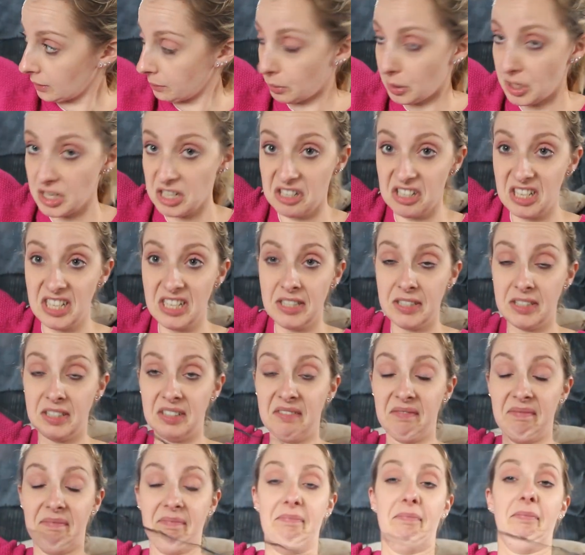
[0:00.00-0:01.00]
Pretty
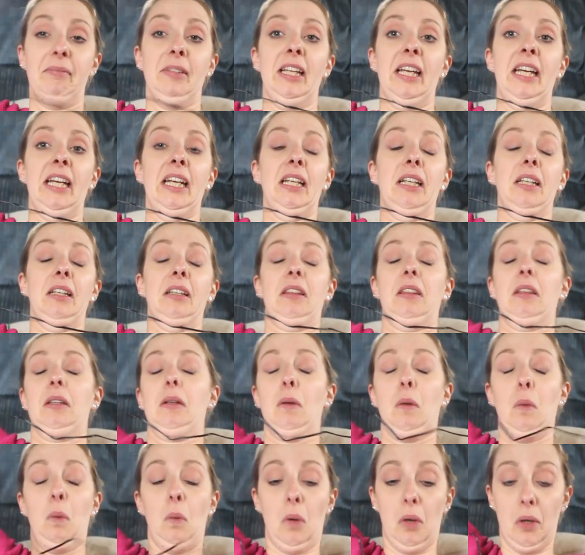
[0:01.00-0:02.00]
decent length
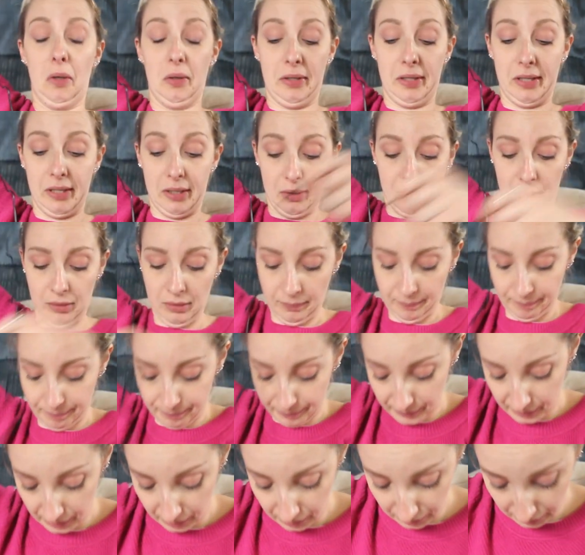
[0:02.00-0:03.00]
cord here.
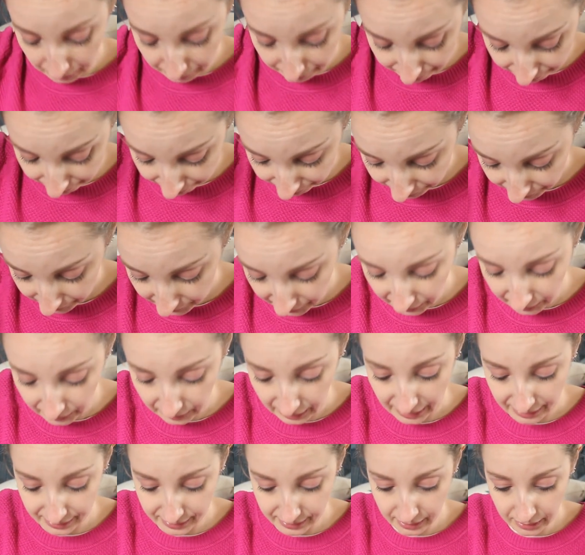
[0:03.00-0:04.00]
Um,
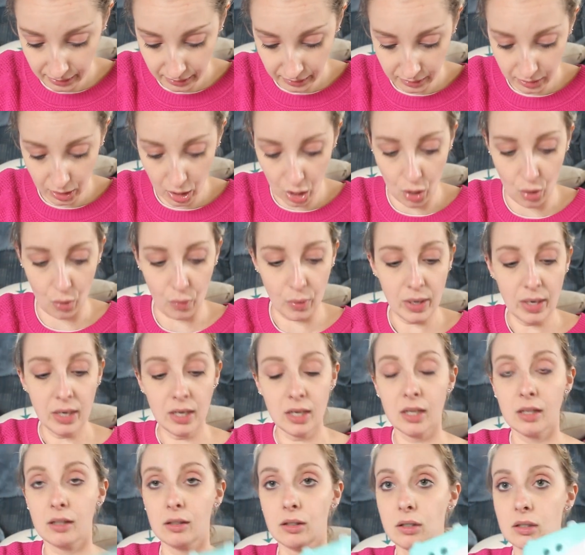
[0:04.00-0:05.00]
classic. Oh,
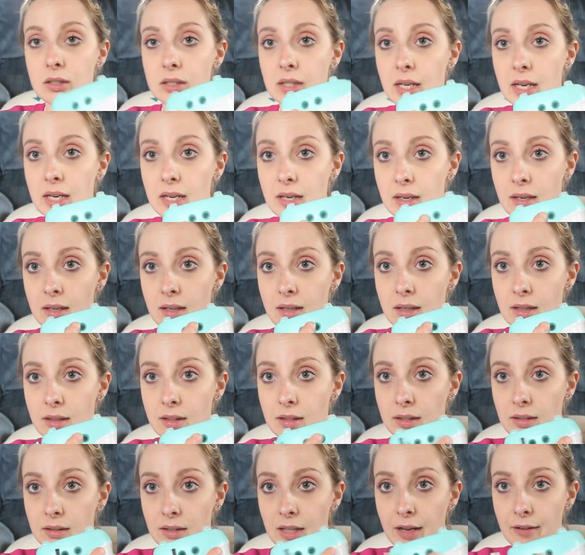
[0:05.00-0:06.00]
looks like
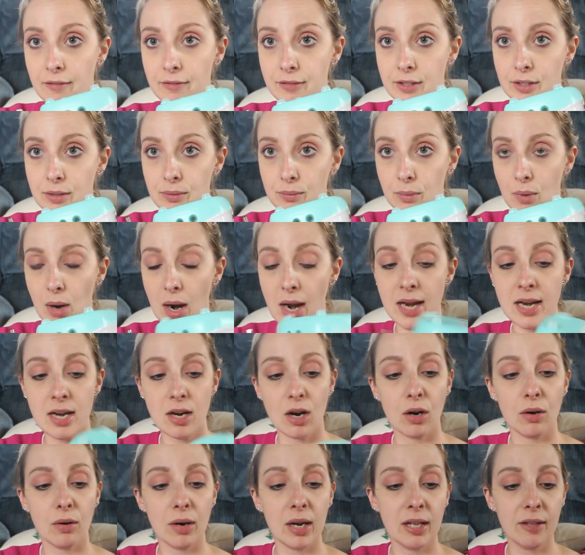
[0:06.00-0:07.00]
the left and right
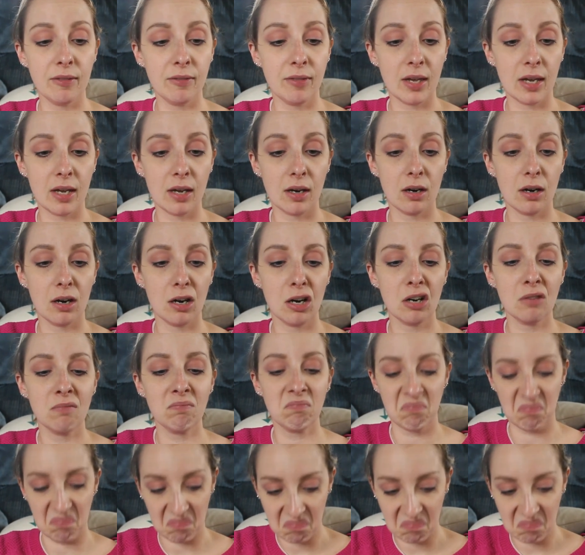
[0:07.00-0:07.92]
are right there.